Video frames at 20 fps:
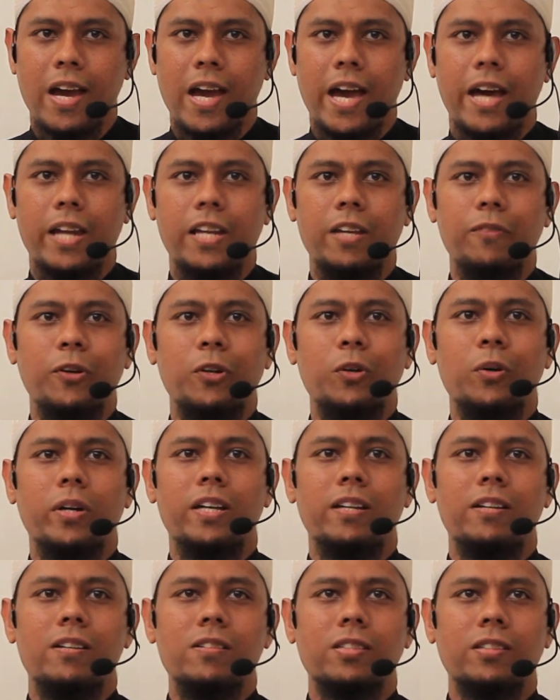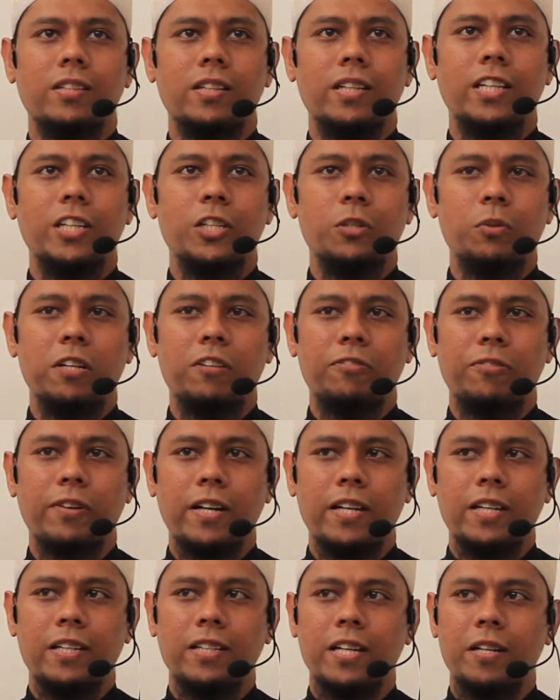And if you look in history, you will
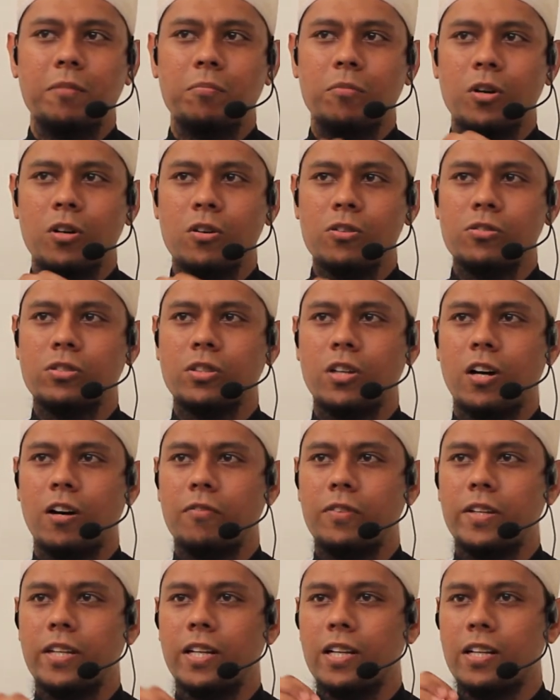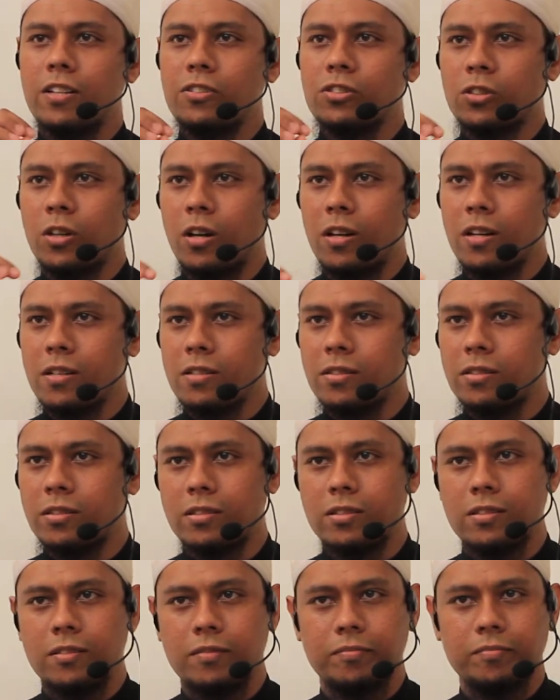find that most of the
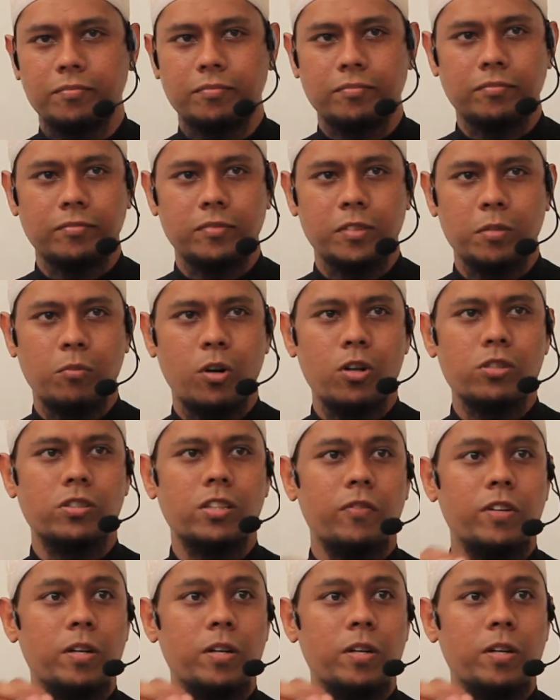scholars, most of